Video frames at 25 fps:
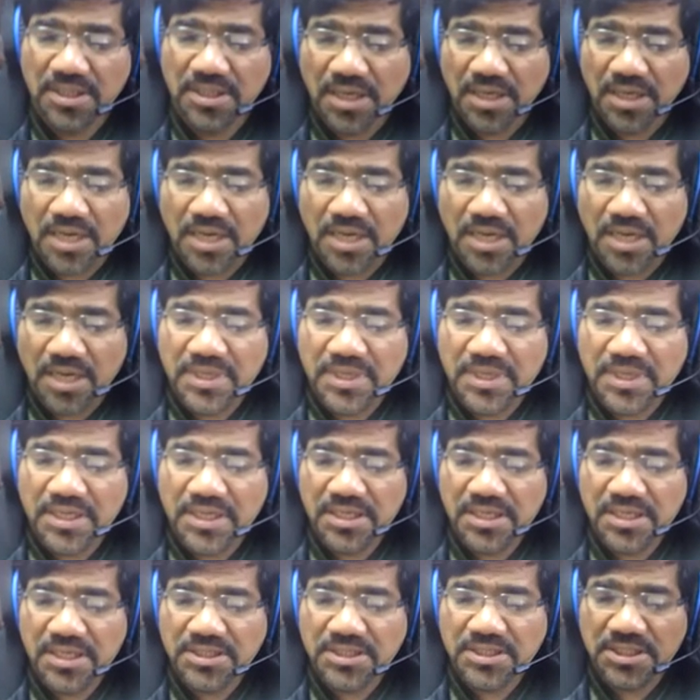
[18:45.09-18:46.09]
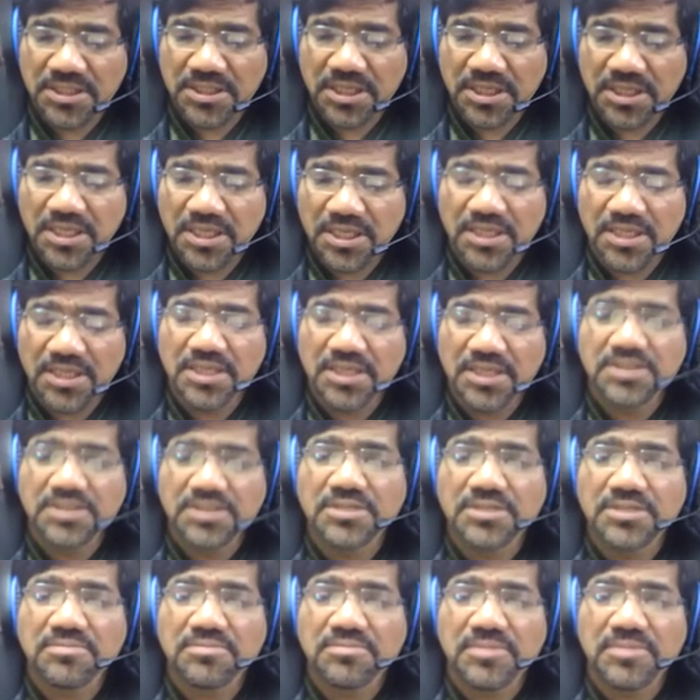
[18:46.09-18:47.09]
Urban areas are the areas
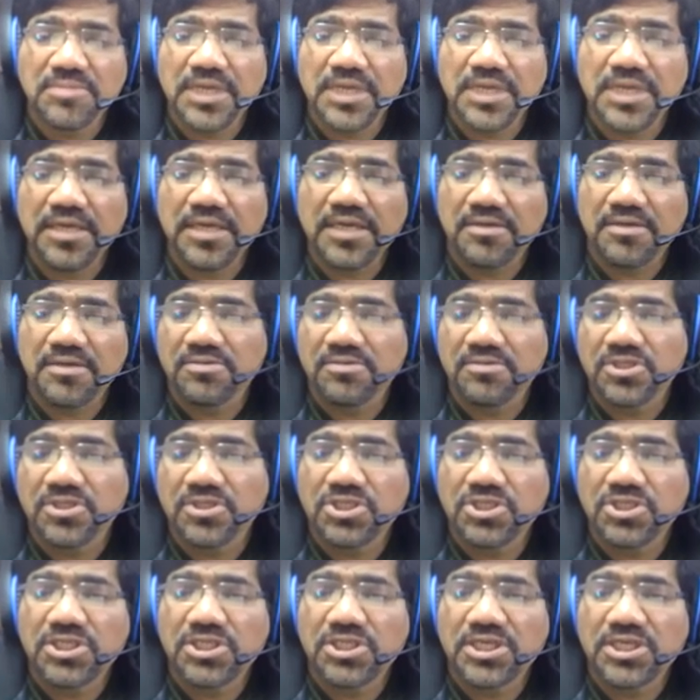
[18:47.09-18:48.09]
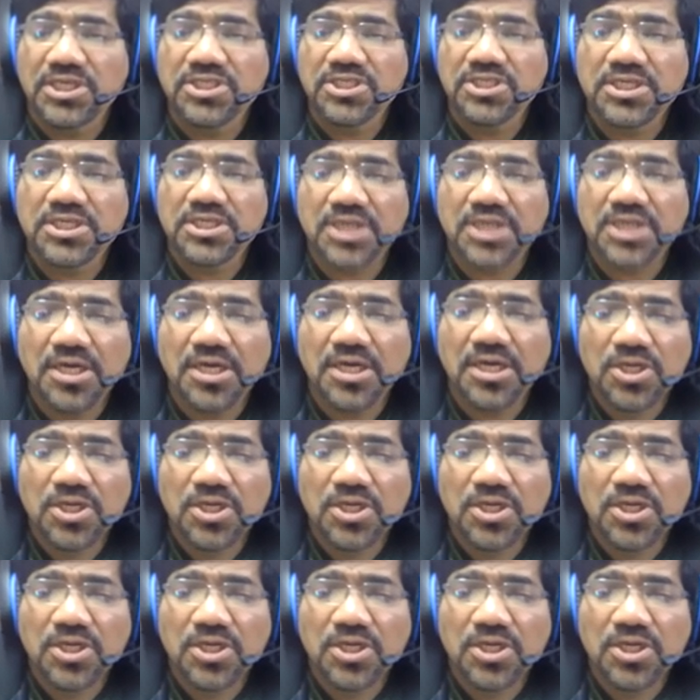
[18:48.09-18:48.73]
like the city, etc.